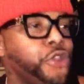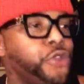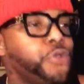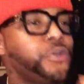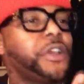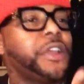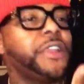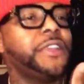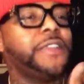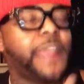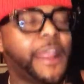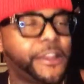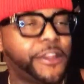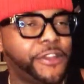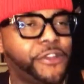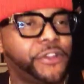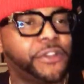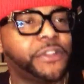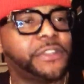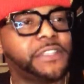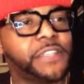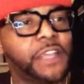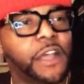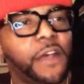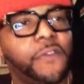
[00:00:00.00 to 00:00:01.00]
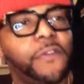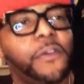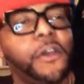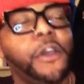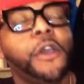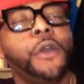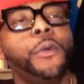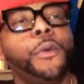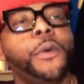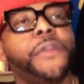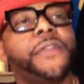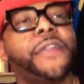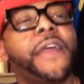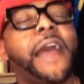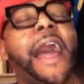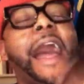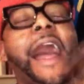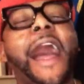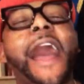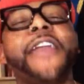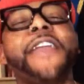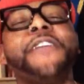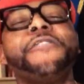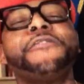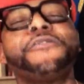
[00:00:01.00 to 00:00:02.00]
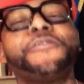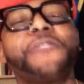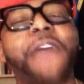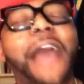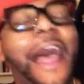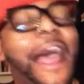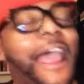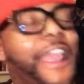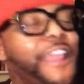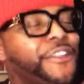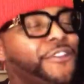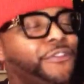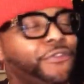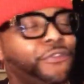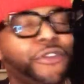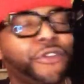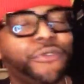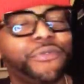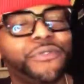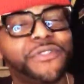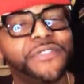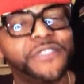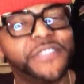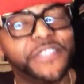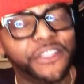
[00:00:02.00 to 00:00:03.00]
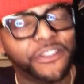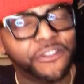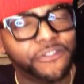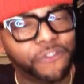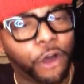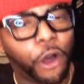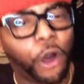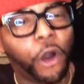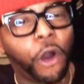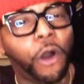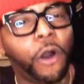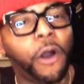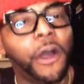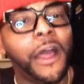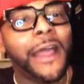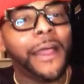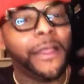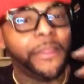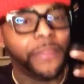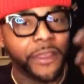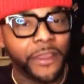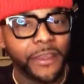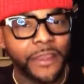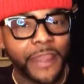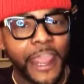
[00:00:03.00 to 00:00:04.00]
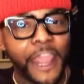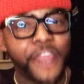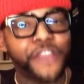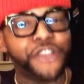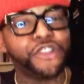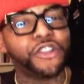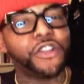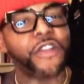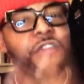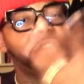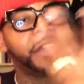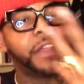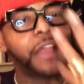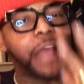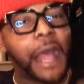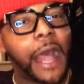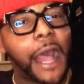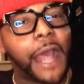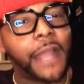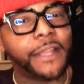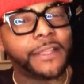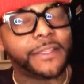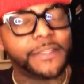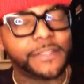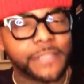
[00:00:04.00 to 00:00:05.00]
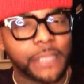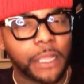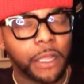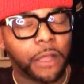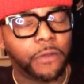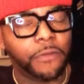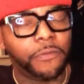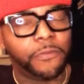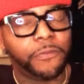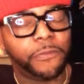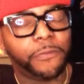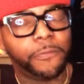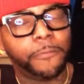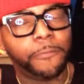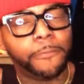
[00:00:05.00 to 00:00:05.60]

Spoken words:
connect yourself with the highest frequency of all, the nature of God itself.